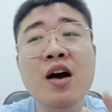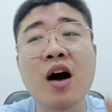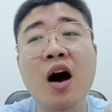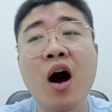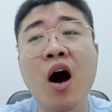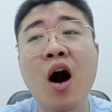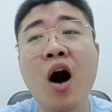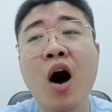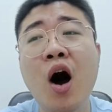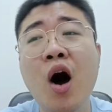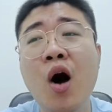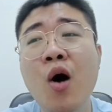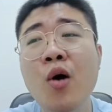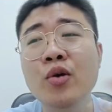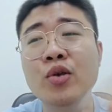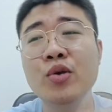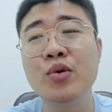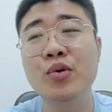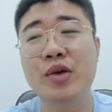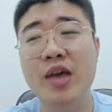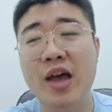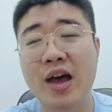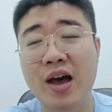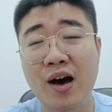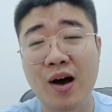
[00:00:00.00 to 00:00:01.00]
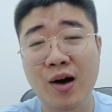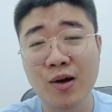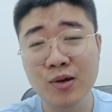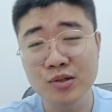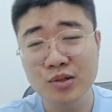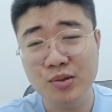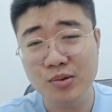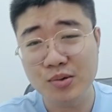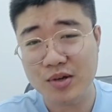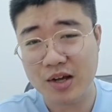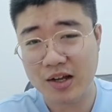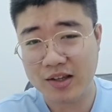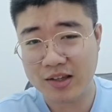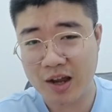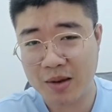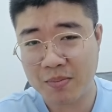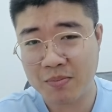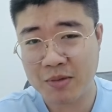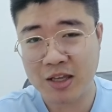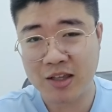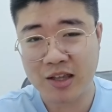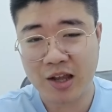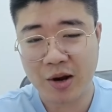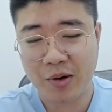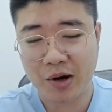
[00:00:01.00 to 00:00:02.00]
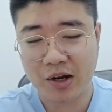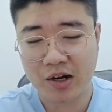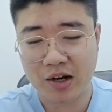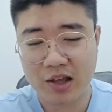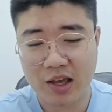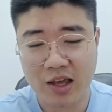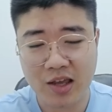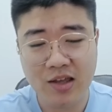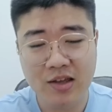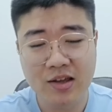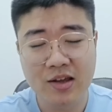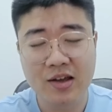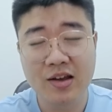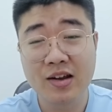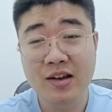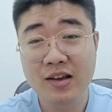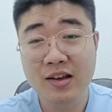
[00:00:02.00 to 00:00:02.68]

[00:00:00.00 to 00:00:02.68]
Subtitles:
or you can also contact me directly.